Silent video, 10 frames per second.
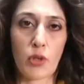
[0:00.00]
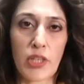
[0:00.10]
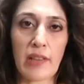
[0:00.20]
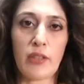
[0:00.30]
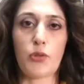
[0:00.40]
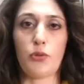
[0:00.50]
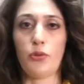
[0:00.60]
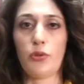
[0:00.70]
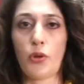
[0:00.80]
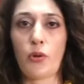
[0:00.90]
tell the
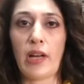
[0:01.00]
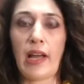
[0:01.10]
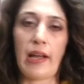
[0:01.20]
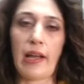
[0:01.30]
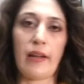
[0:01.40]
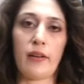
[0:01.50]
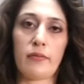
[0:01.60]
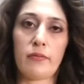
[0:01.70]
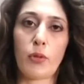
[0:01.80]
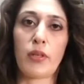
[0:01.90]
truth, don't lie,
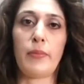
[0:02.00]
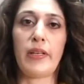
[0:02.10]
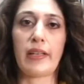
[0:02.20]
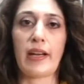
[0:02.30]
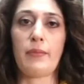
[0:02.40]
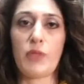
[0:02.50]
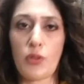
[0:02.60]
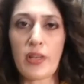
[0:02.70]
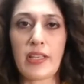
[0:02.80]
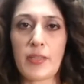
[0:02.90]
don't commit crimes.
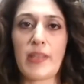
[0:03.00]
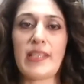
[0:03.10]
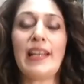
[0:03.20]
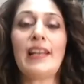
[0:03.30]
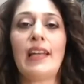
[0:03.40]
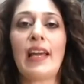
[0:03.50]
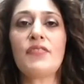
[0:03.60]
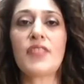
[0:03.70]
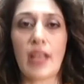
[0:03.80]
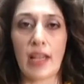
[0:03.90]
It's basically a
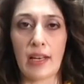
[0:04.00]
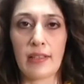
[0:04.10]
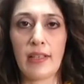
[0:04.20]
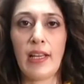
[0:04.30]
lifestyle.